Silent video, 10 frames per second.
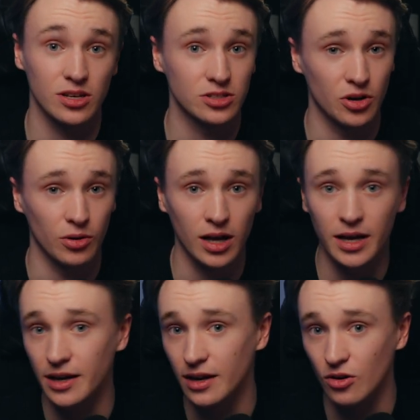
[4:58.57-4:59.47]
So
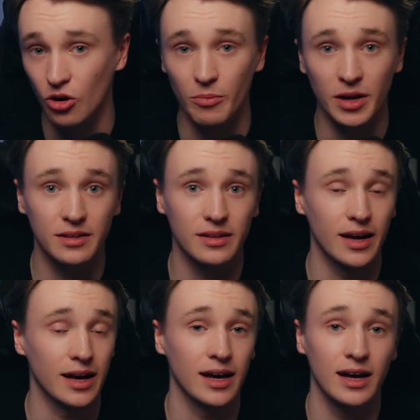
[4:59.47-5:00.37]
like, comment,
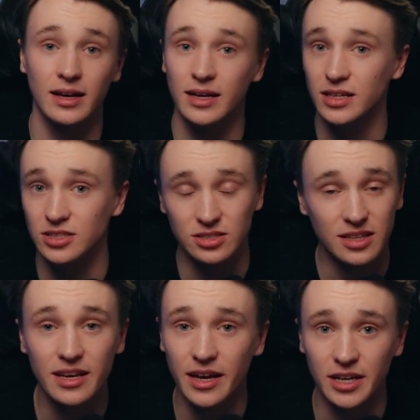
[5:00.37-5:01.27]
just
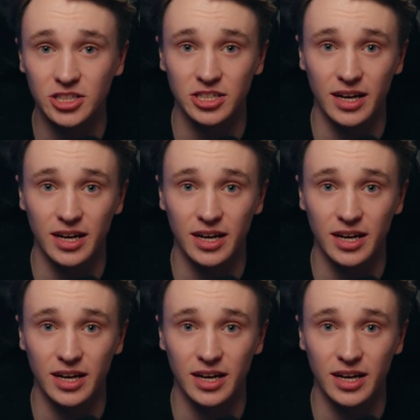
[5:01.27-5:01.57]
engage